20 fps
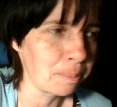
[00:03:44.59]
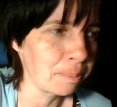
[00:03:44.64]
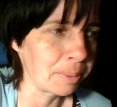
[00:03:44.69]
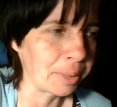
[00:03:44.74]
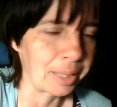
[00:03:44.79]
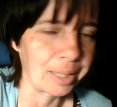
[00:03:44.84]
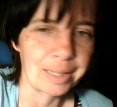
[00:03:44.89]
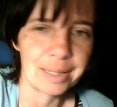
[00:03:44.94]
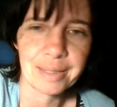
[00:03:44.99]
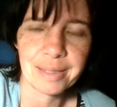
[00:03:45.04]

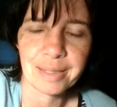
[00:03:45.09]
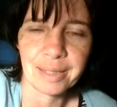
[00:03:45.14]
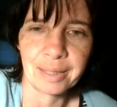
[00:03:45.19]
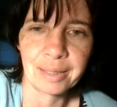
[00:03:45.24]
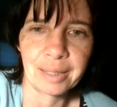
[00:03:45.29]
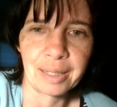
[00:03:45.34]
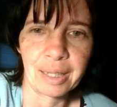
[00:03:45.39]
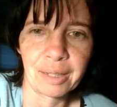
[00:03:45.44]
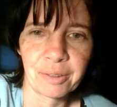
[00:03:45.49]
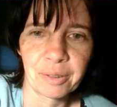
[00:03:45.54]
but it's in
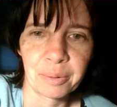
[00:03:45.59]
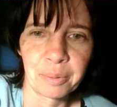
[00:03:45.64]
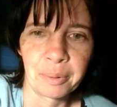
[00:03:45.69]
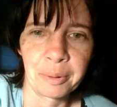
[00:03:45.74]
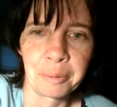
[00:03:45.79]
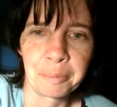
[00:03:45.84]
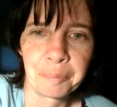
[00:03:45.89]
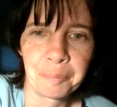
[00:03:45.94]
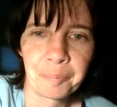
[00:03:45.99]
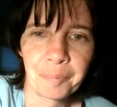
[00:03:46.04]
the other
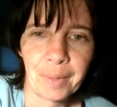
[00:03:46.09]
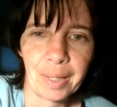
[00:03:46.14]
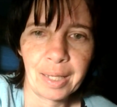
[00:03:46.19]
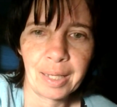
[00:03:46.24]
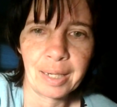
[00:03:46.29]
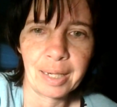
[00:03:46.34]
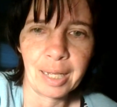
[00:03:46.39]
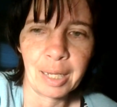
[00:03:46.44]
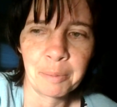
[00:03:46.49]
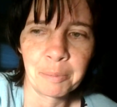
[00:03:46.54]
room,
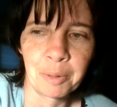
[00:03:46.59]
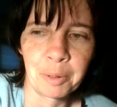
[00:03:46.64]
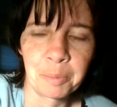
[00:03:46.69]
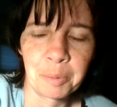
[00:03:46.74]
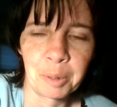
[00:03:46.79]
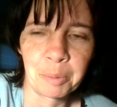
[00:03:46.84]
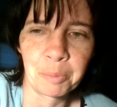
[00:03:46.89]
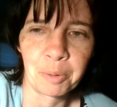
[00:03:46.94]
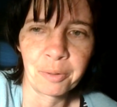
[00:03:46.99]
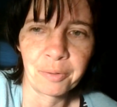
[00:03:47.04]
and I'm going to
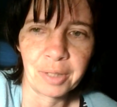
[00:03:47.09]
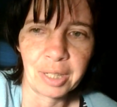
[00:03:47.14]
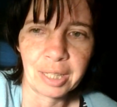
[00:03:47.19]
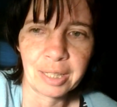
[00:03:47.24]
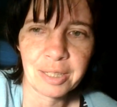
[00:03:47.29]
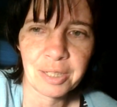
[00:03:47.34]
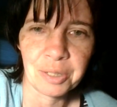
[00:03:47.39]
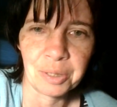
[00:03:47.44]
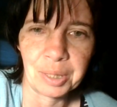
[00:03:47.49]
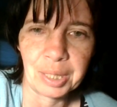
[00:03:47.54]
be
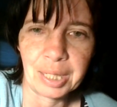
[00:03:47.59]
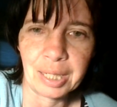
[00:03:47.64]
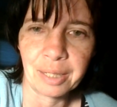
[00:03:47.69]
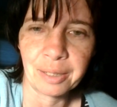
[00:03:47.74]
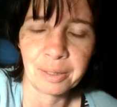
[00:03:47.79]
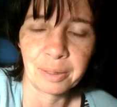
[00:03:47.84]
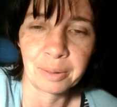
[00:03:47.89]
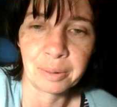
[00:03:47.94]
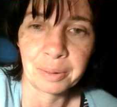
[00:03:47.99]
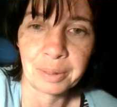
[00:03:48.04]
moving to the
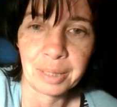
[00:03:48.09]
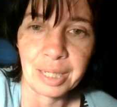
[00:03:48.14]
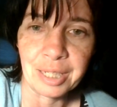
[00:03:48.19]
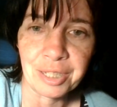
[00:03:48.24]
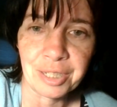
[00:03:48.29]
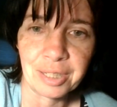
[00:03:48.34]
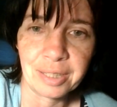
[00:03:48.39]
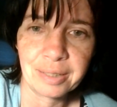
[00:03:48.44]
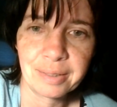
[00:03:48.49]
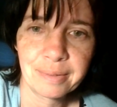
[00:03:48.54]
other
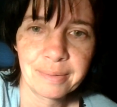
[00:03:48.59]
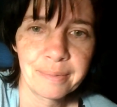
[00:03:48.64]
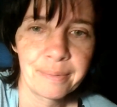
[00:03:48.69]
location